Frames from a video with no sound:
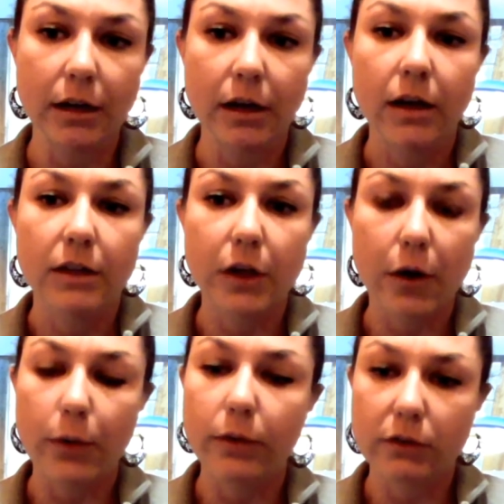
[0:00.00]

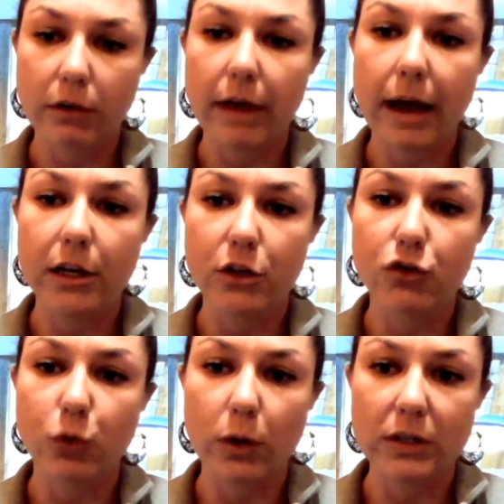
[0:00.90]
So that
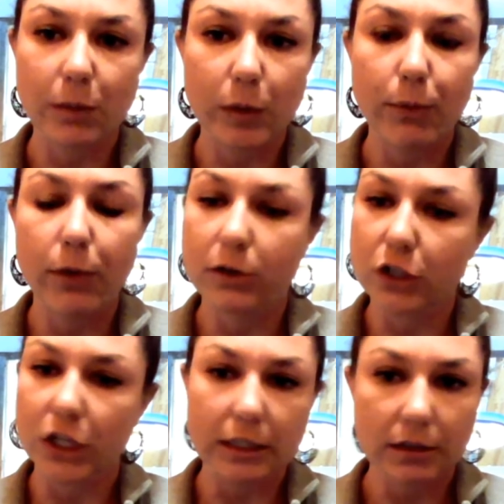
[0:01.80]
ensures that people aren't
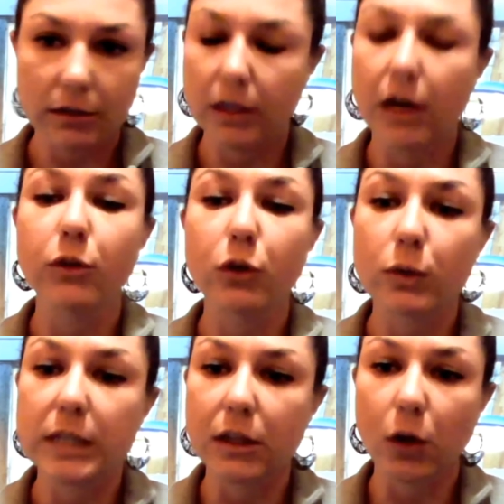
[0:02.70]
just, you know,
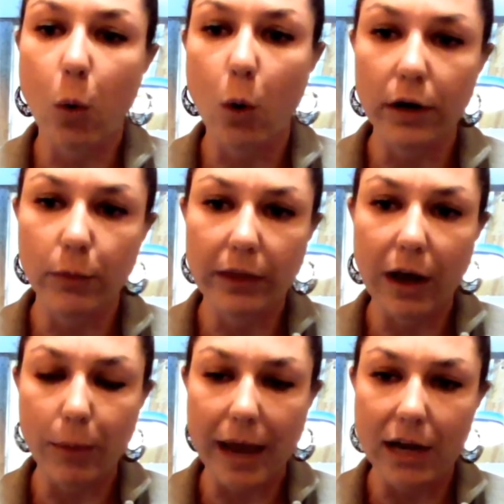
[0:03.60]
using the cord without
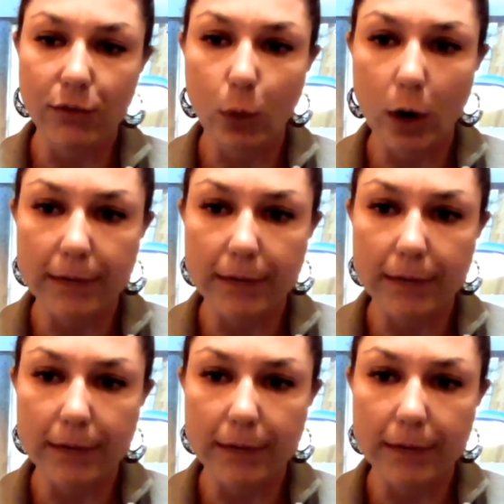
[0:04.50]
paying for it.